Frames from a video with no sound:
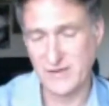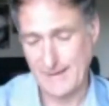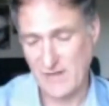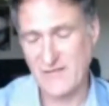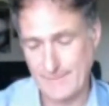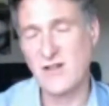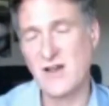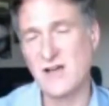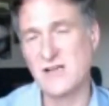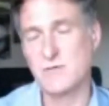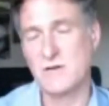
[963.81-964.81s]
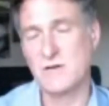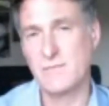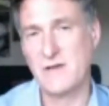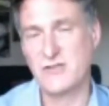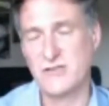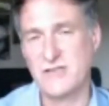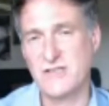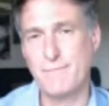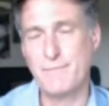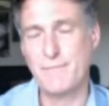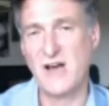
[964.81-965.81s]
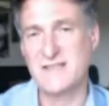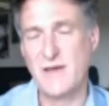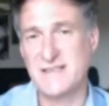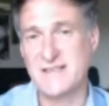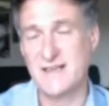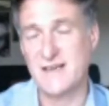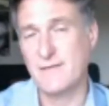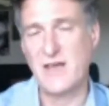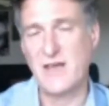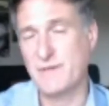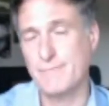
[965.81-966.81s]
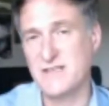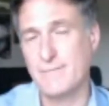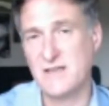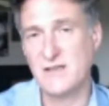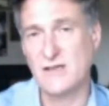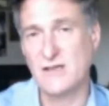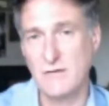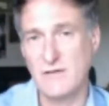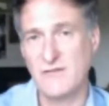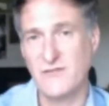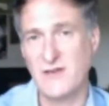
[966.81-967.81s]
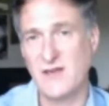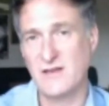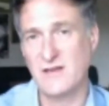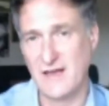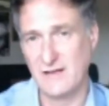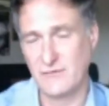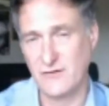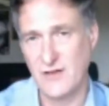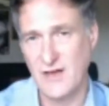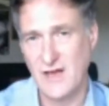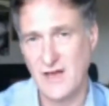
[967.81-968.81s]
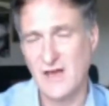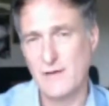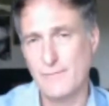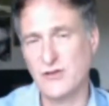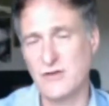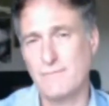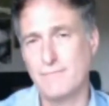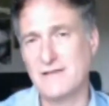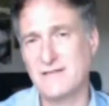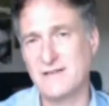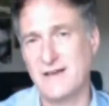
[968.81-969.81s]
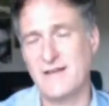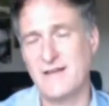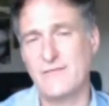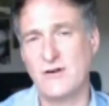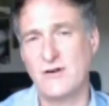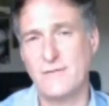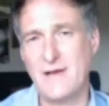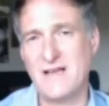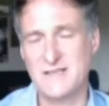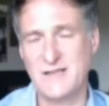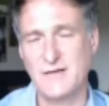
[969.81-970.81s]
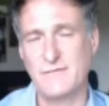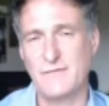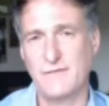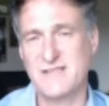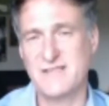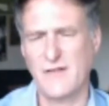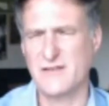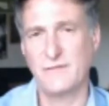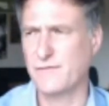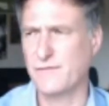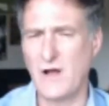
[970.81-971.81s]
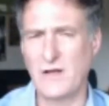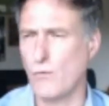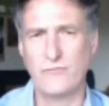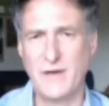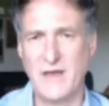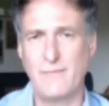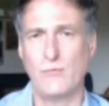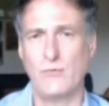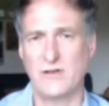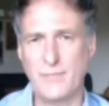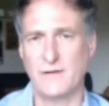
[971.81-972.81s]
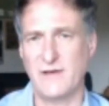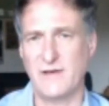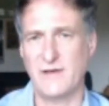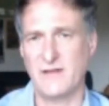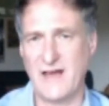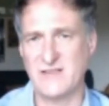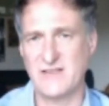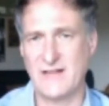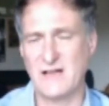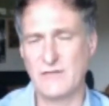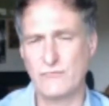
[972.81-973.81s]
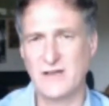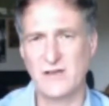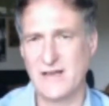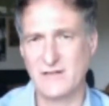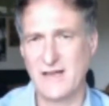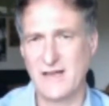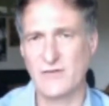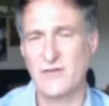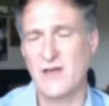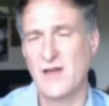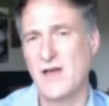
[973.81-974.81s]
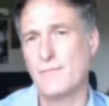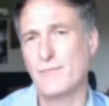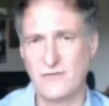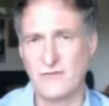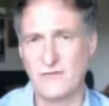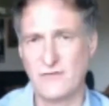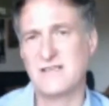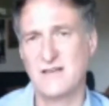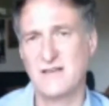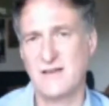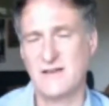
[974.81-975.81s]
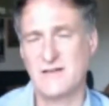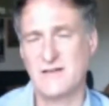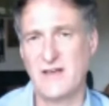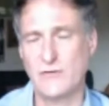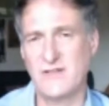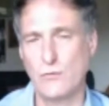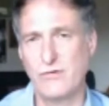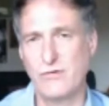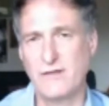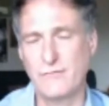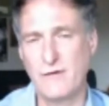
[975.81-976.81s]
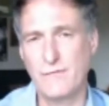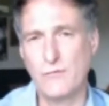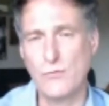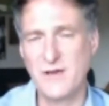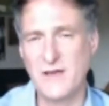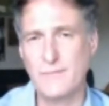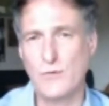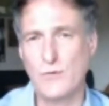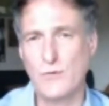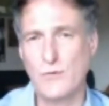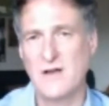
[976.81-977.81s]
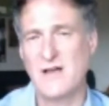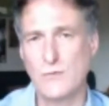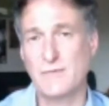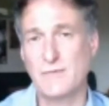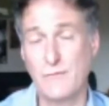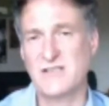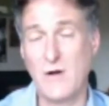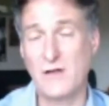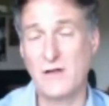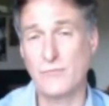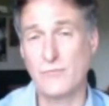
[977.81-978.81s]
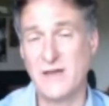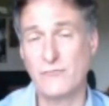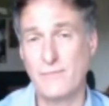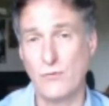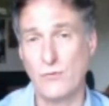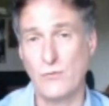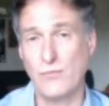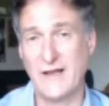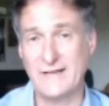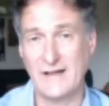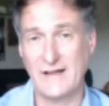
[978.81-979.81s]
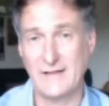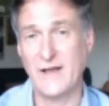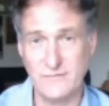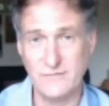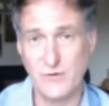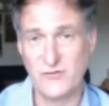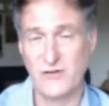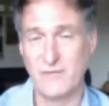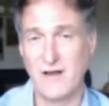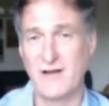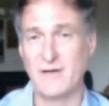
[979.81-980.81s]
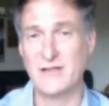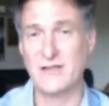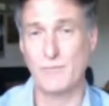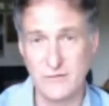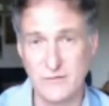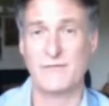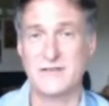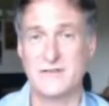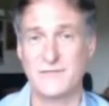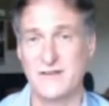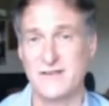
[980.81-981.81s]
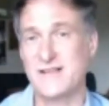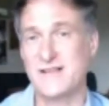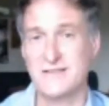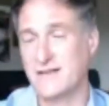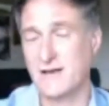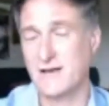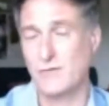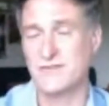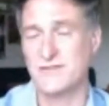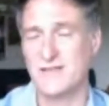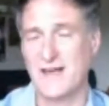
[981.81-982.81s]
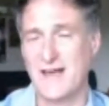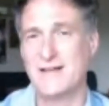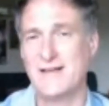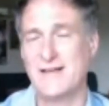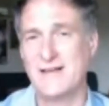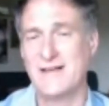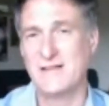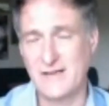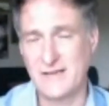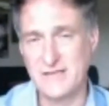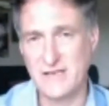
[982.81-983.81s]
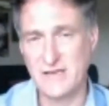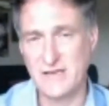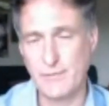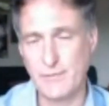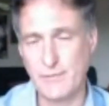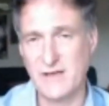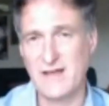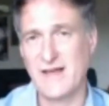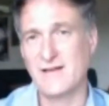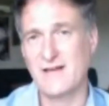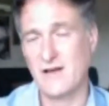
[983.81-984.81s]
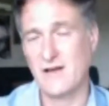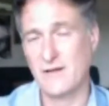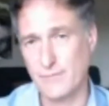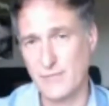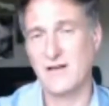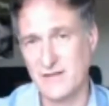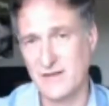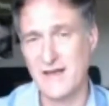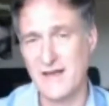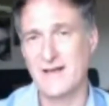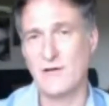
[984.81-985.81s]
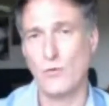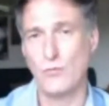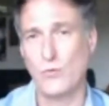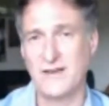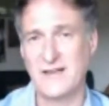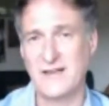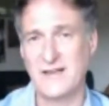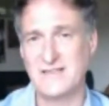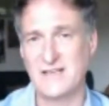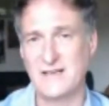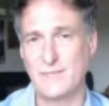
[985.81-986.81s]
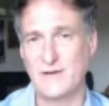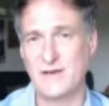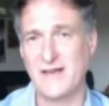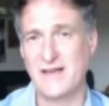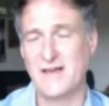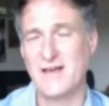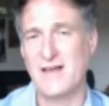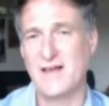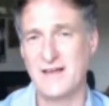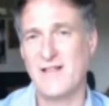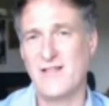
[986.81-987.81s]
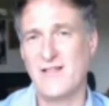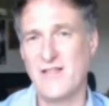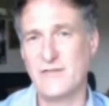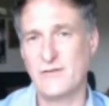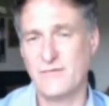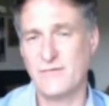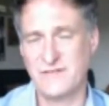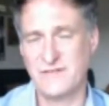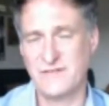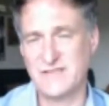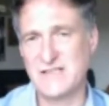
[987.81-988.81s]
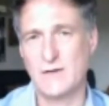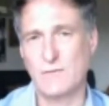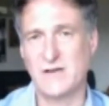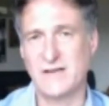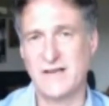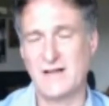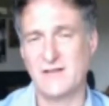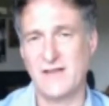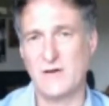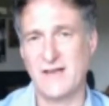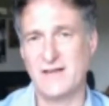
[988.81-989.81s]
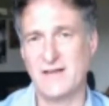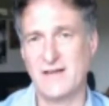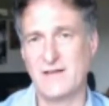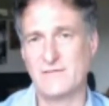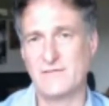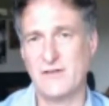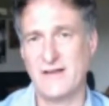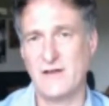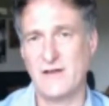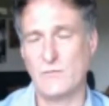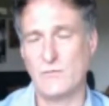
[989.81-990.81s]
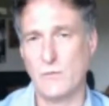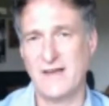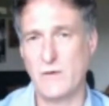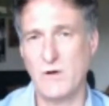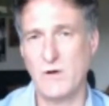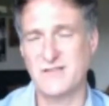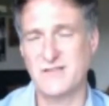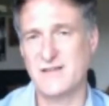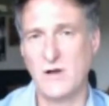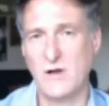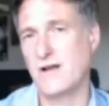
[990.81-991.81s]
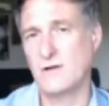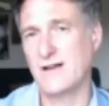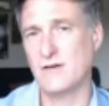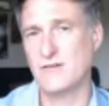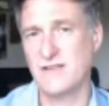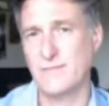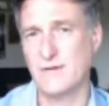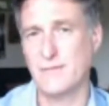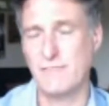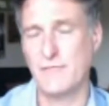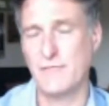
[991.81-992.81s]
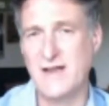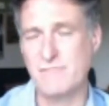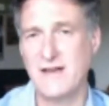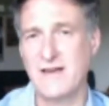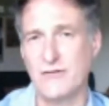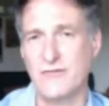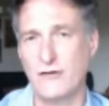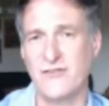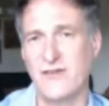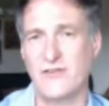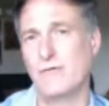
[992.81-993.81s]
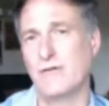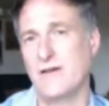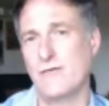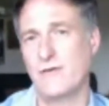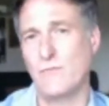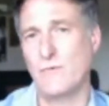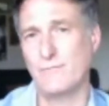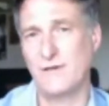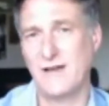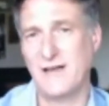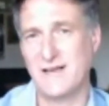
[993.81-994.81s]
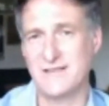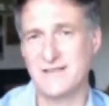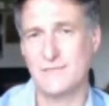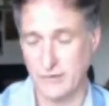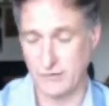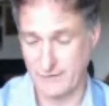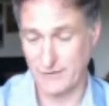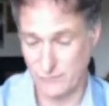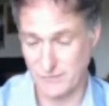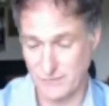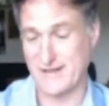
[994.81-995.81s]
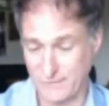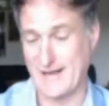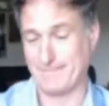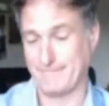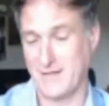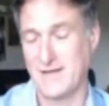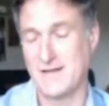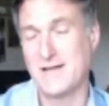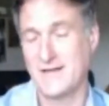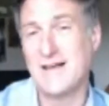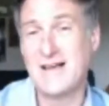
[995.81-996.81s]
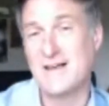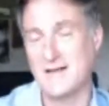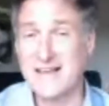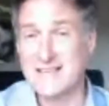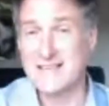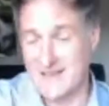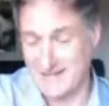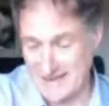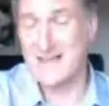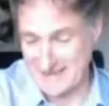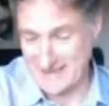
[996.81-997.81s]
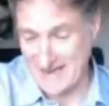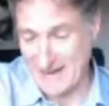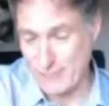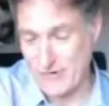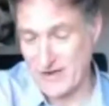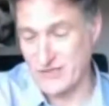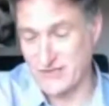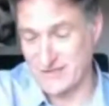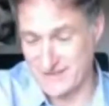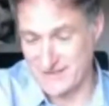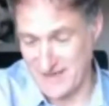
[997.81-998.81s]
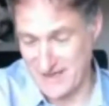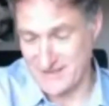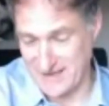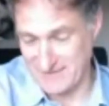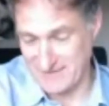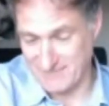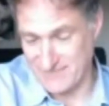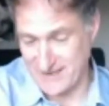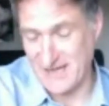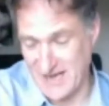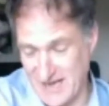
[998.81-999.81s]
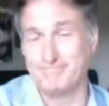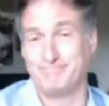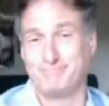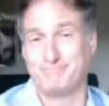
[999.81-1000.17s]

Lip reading: And then the last one I want to mention is the BITC, the Business in the Community Connectors, because on Monday they've got a massive, I think it's 400 people going to be at that. There's 100 connectors, plus they can all bring 3 or 4 people. There's going to be 400 people in London, which I'm going to a breakfast first, then I'm going to go on to that. Nick is going to be there, I'm going to be there, all the connectors are going to be there. They're doing some fantastic work out there, and you know, we work together quite closely, but it'd be really good to see all of those in one place. I'm really looking forward to that. So that's it. That's collaborations done.